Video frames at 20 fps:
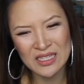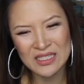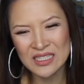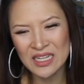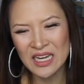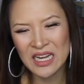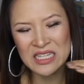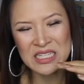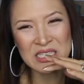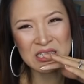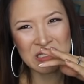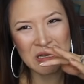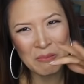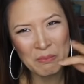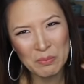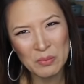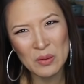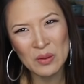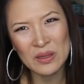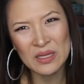It's like a
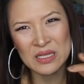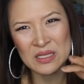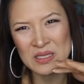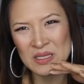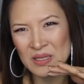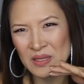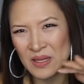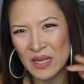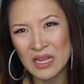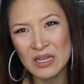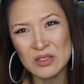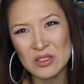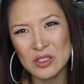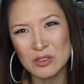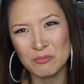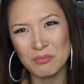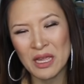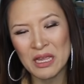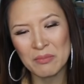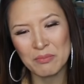simplest thing
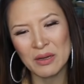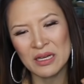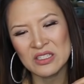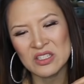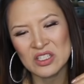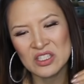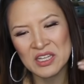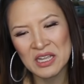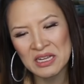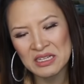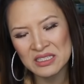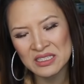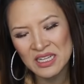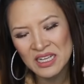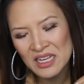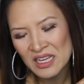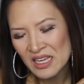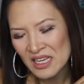to make, but it just takes